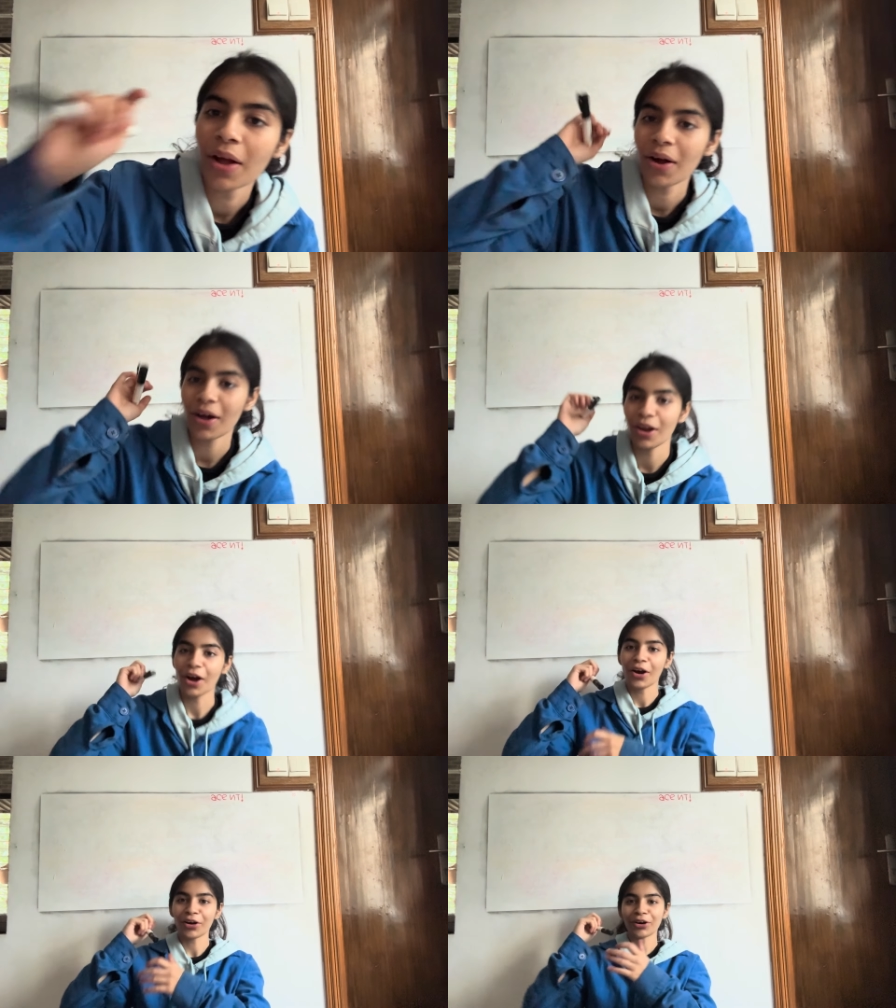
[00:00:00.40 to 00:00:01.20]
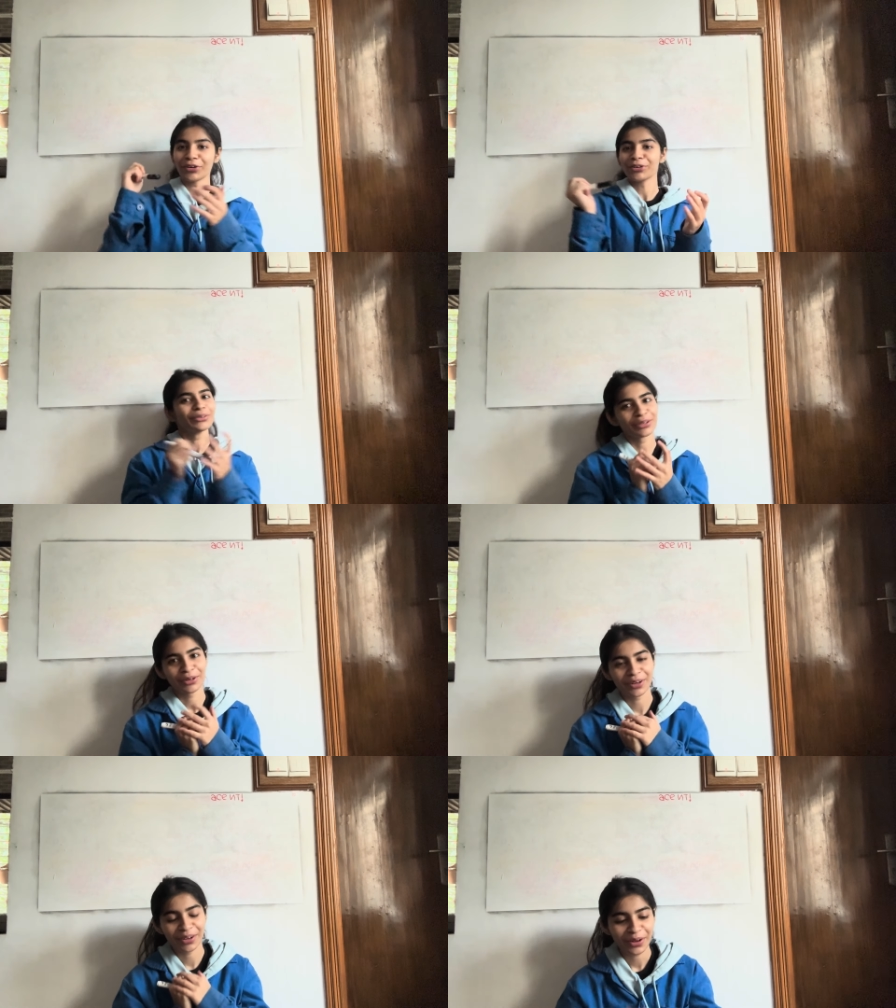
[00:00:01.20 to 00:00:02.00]
Hello,
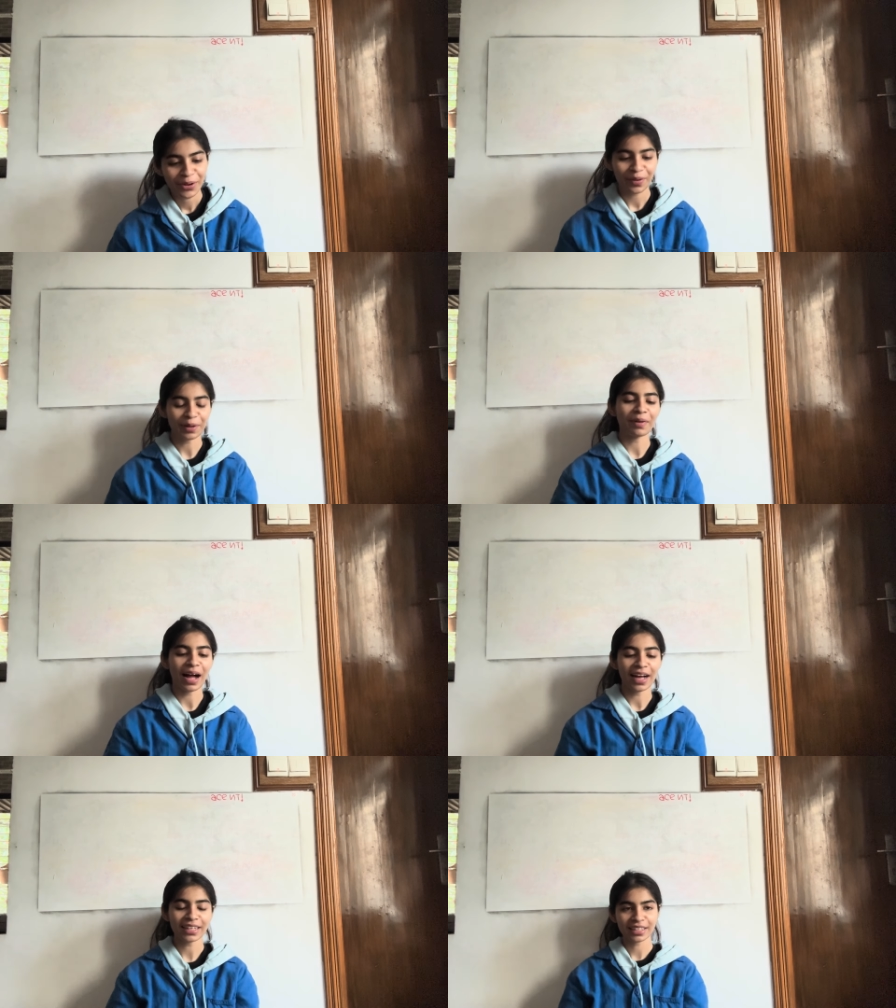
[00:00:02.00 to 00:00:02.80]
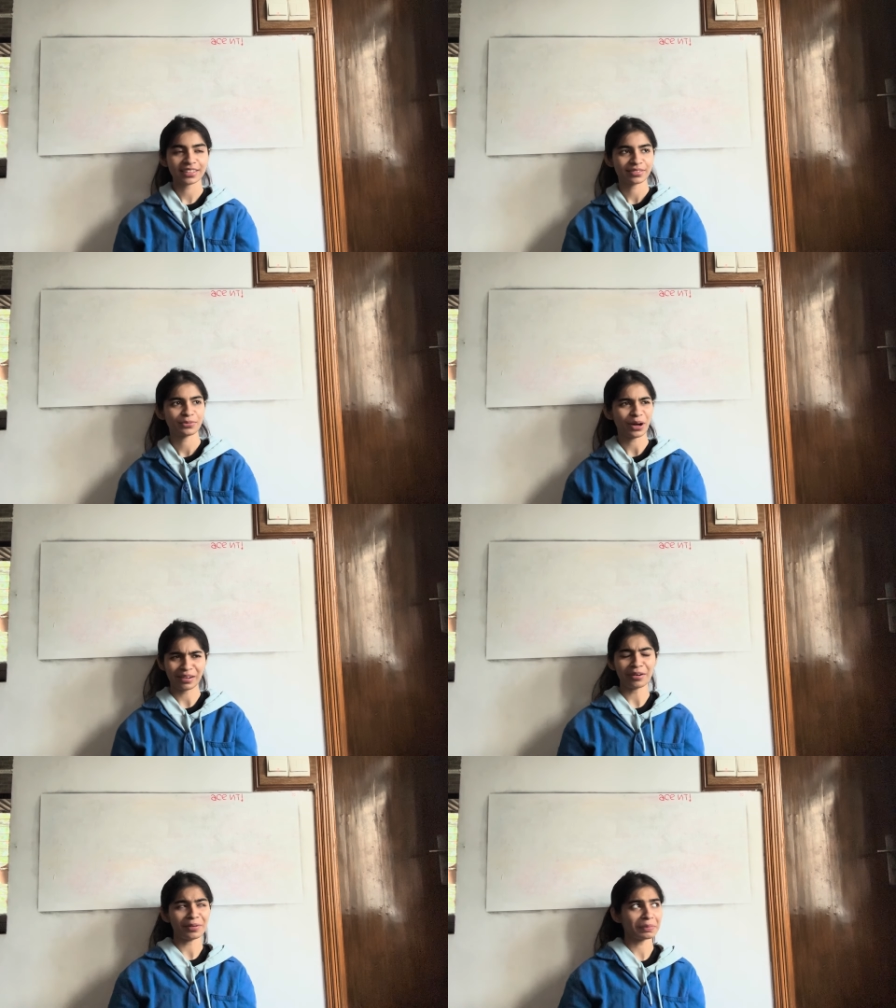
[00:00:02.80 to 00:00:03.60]
welcome back.
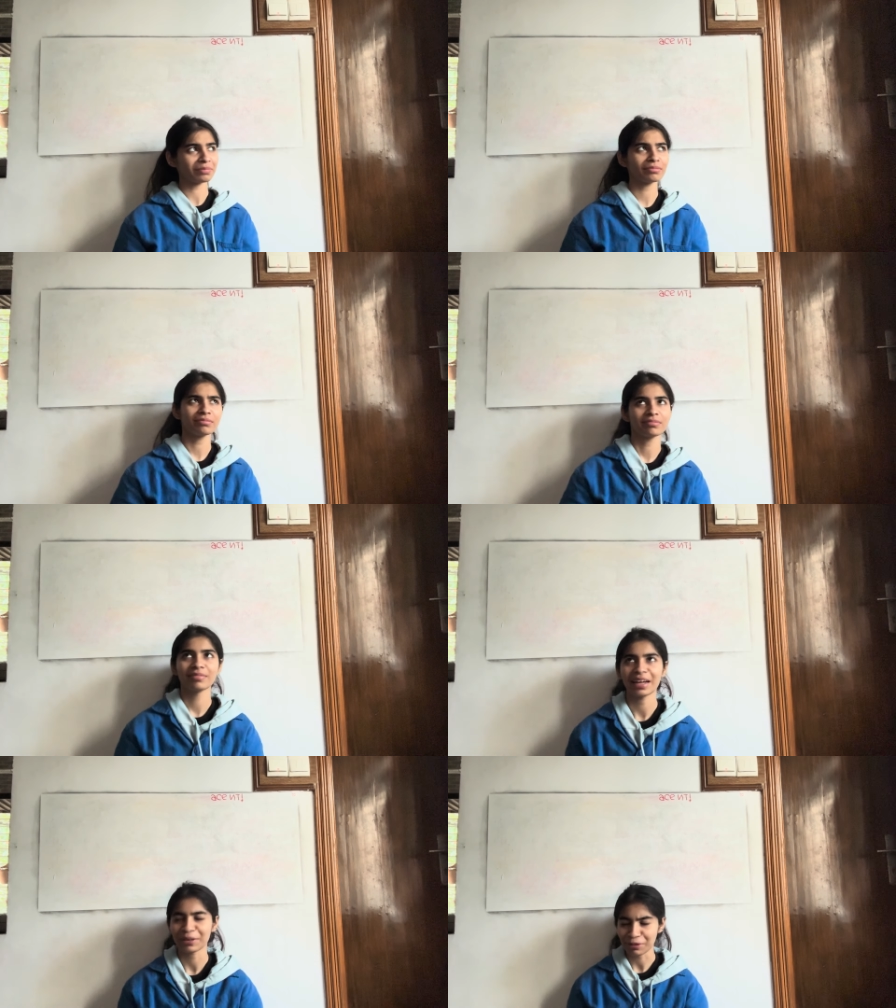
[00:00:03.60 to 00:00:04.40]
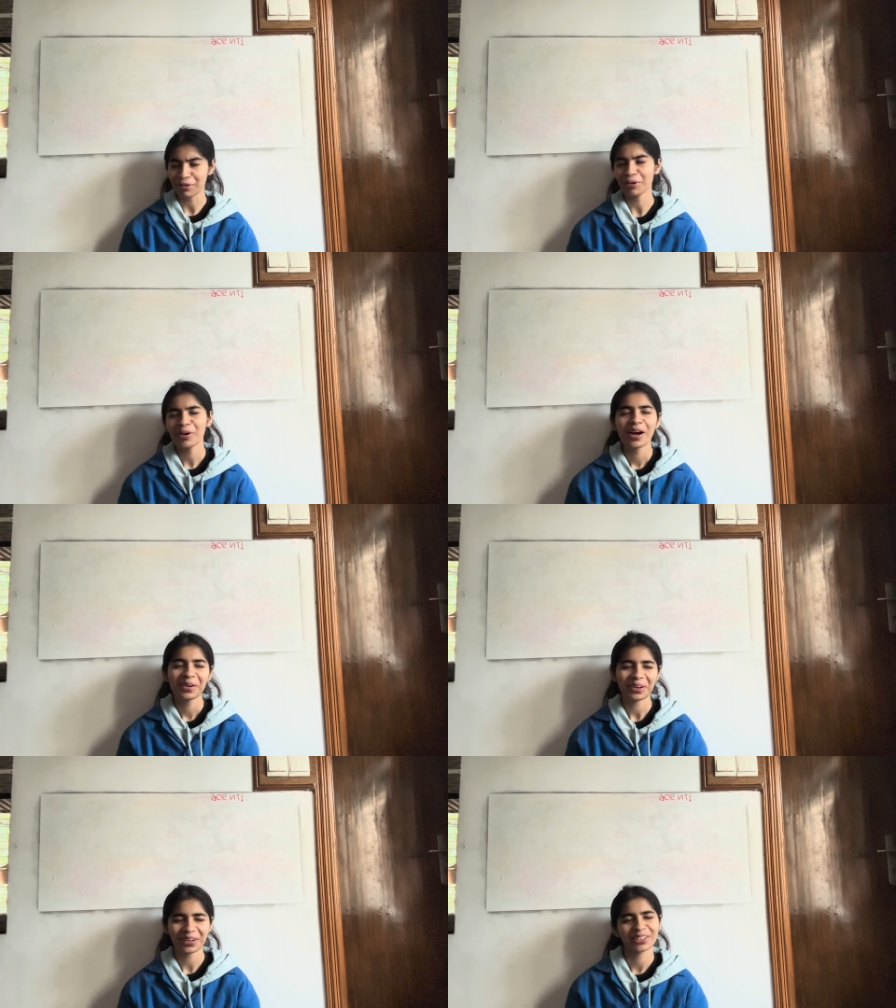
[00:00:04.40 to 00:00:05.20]
Welcome. I don't know.
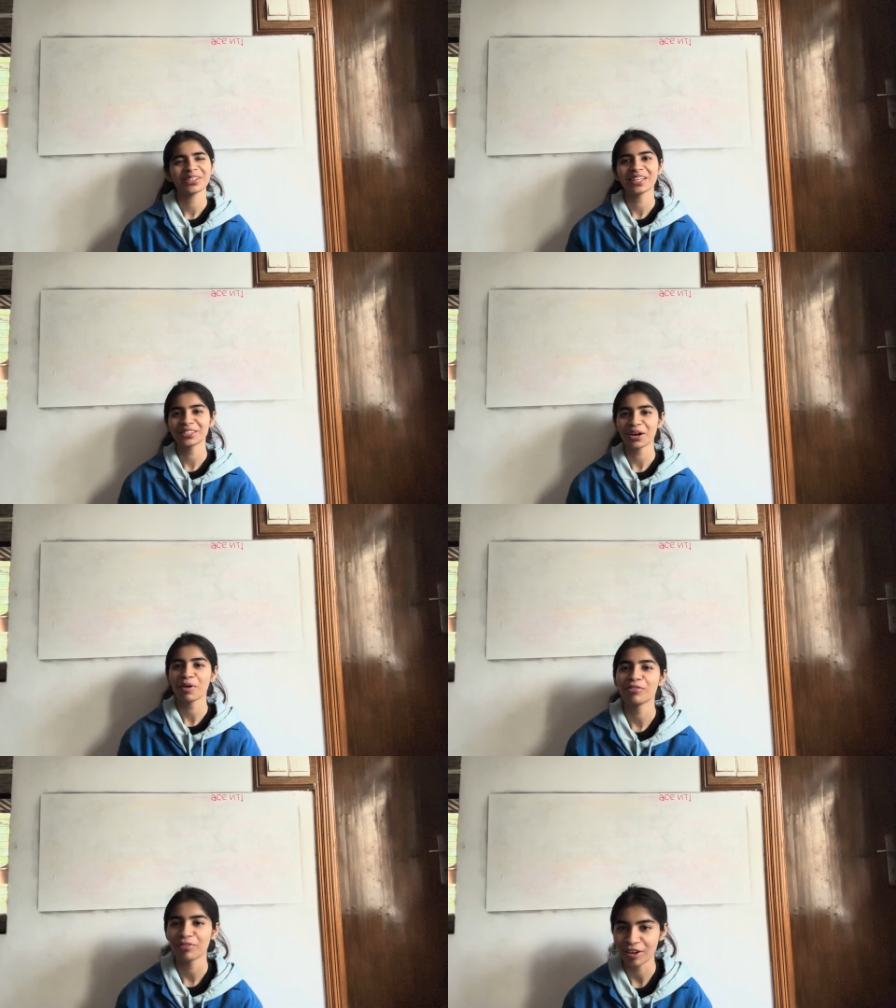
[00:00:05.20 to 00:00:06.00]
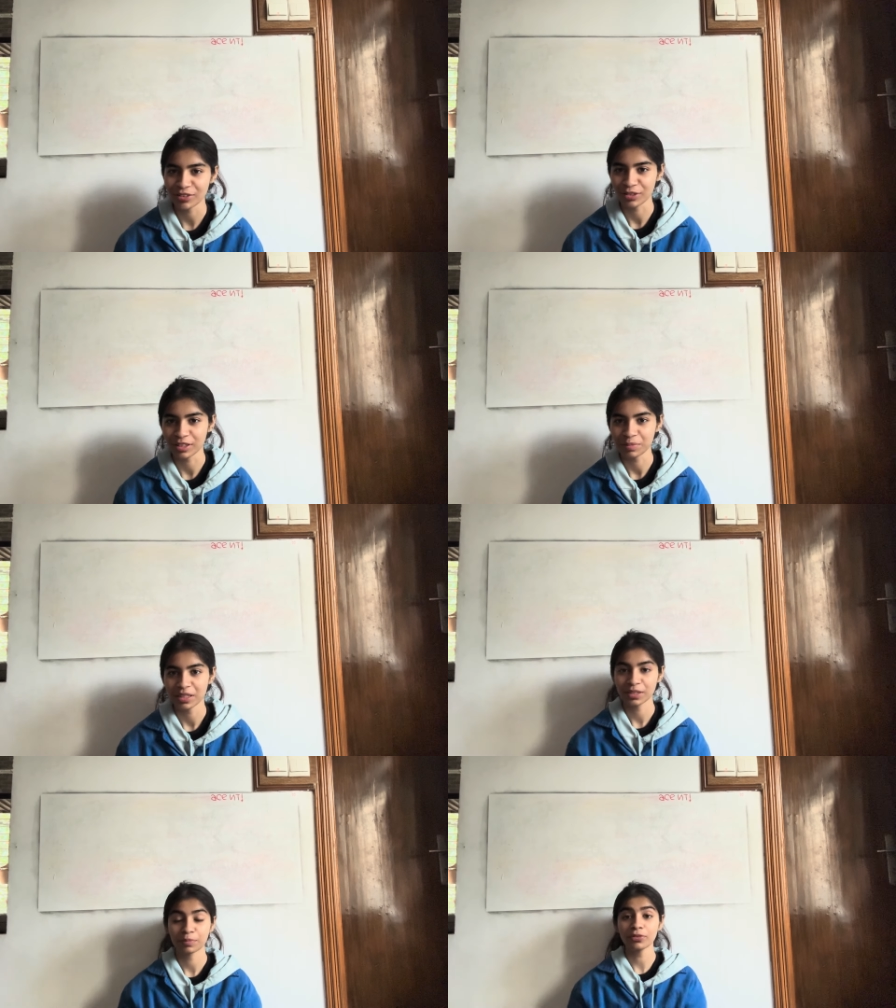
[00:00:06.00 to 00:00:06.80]
Okay, so let's talk about
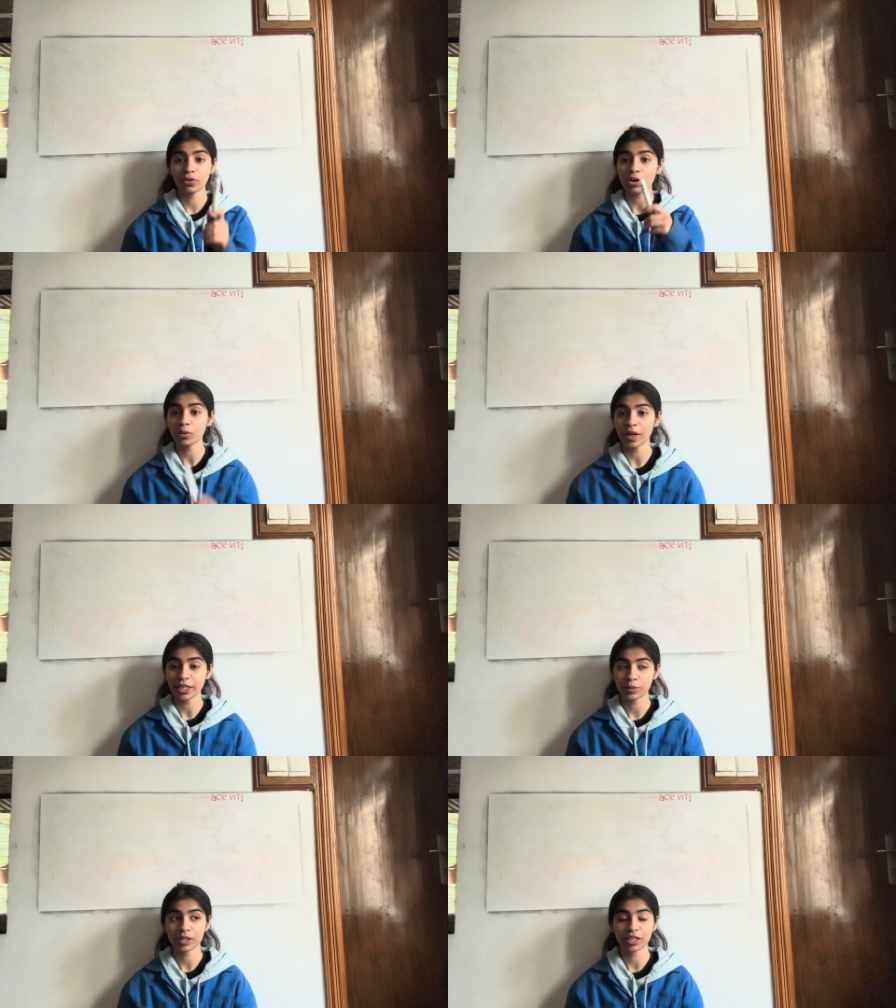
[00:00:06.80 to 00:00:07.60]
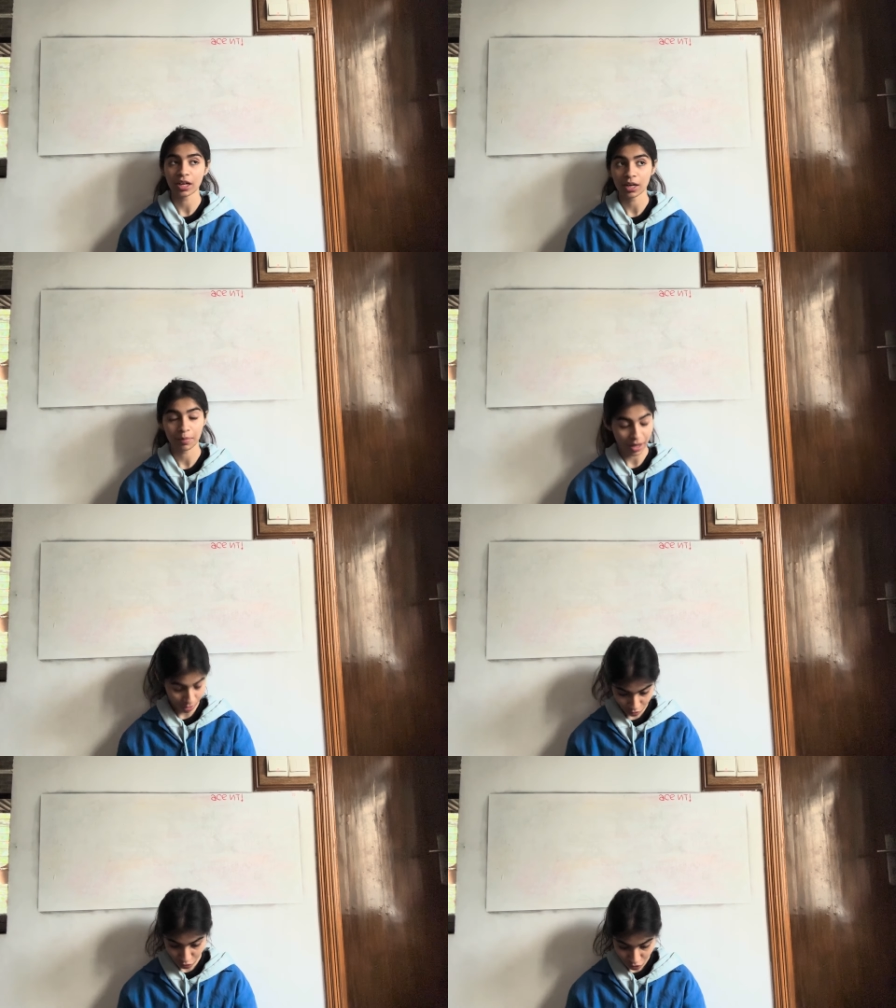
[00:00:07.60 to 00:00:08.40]
phospholipids. Before which, we're gonna talk
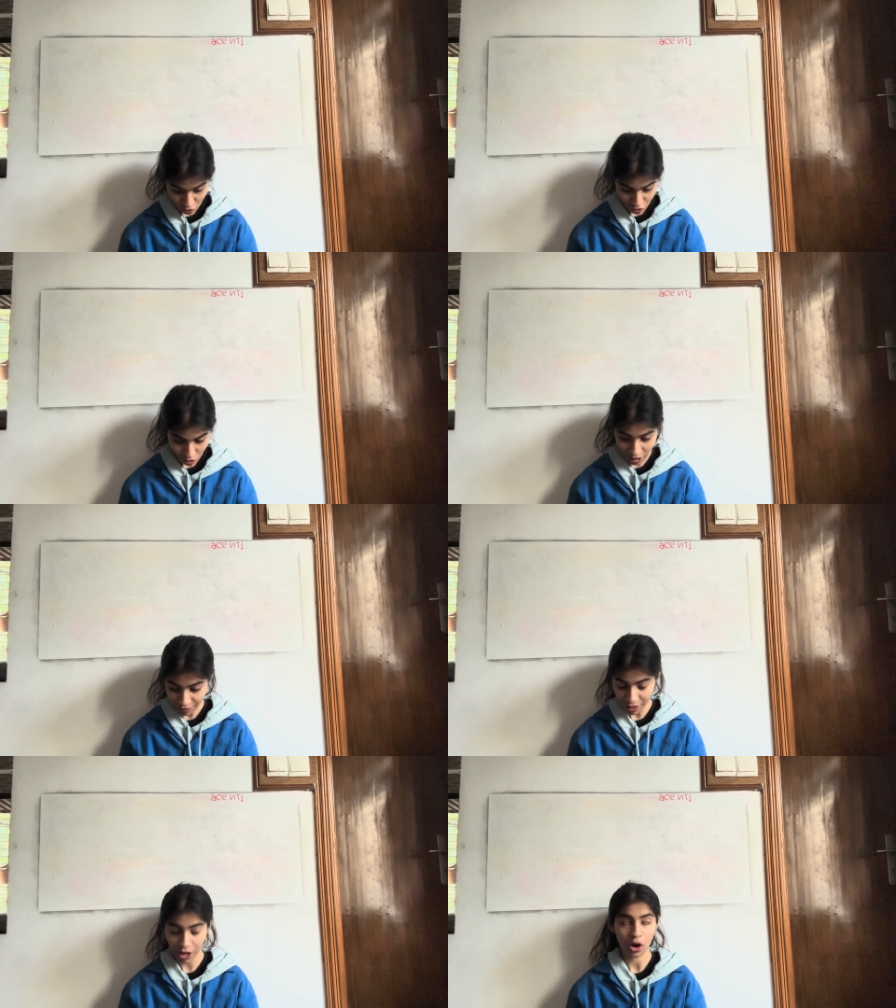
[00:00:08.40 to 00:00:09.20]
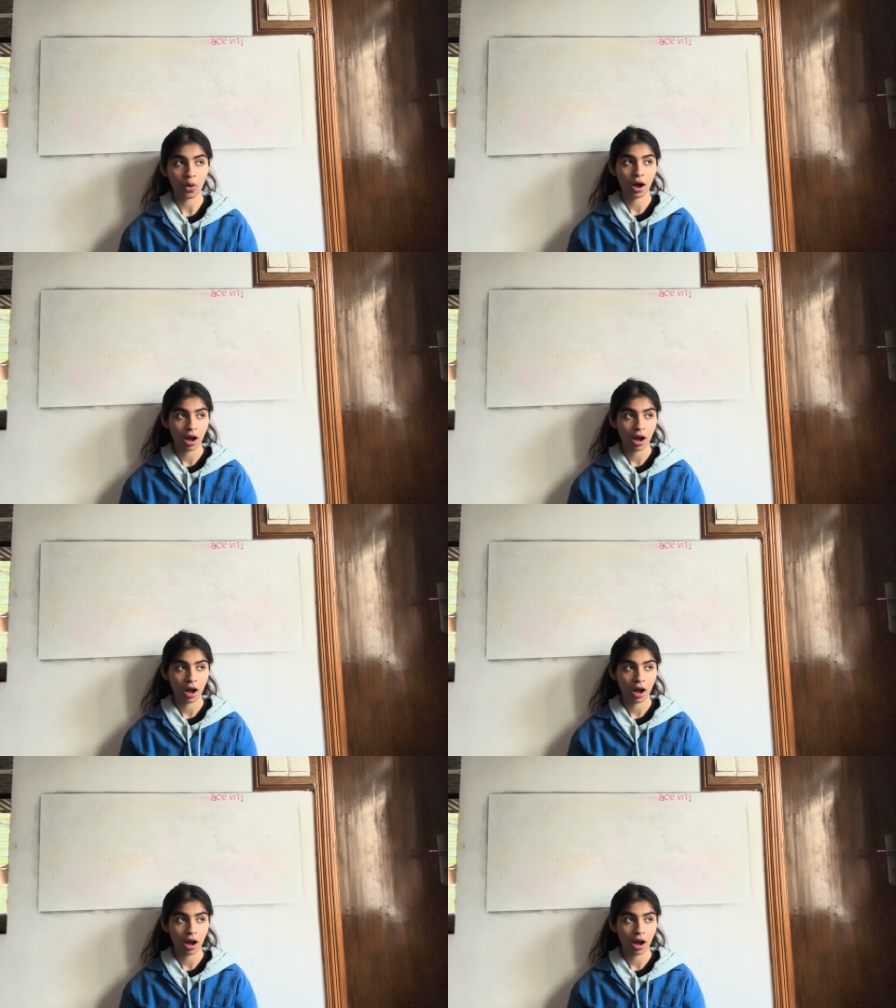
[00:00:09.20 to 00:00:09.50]
about this video.